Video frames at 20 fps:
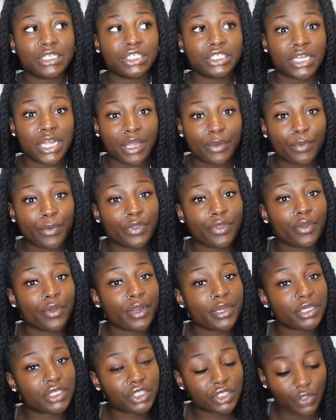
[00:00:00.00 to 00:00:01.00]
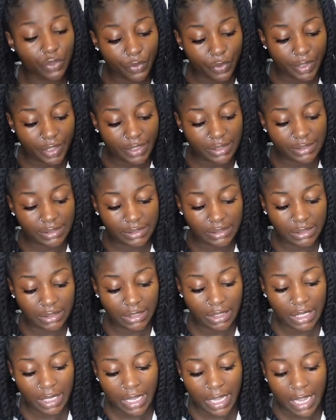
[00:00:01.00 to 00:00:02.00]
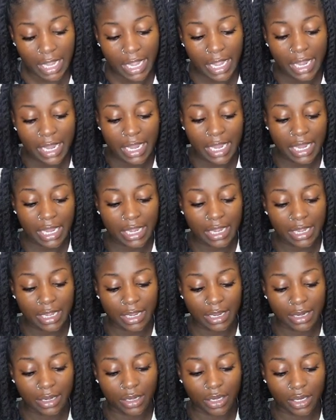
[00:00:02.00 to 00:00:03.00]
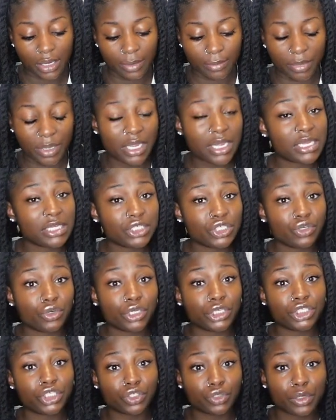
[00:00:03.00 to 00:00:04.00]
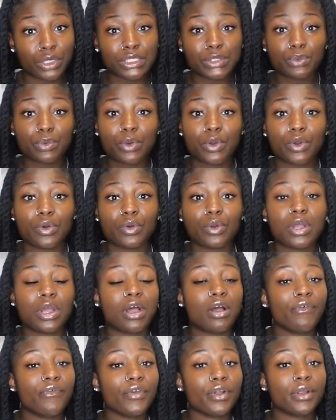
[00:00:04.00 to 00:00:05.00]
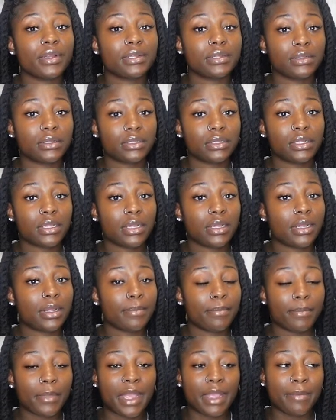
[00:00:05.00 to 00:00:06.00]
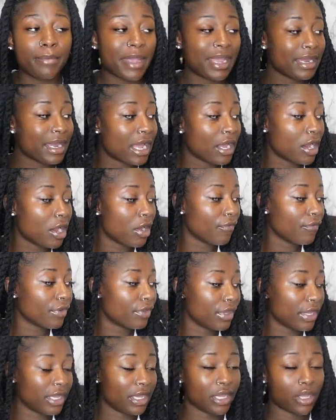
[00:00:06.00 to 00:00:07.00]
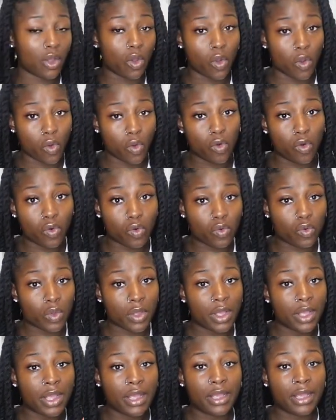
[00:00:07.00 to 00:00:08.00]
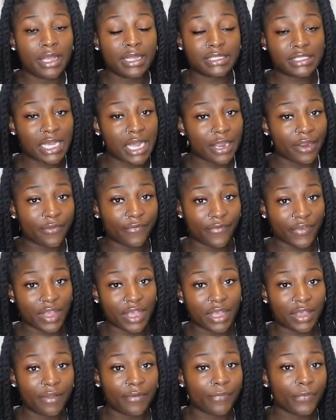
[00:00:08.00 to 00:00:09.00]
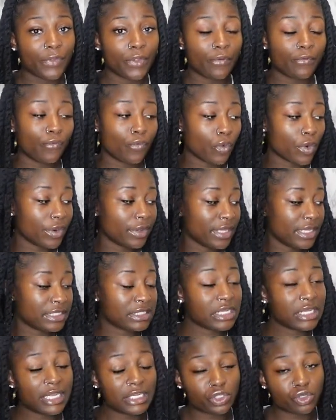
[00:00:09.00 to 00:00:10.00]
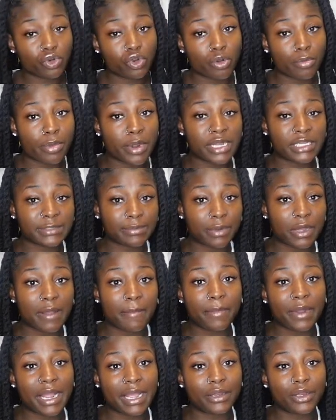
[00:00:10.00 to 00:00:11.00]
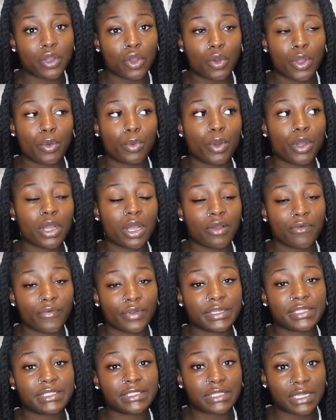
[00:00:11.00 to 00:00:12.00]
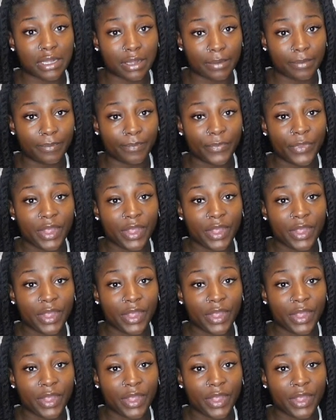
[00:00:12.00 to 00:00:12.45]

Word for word: check with your insurance, and because your insurance will cover, it may not cover the whole entire fee for these electrical breast pump, but I know it will cover some.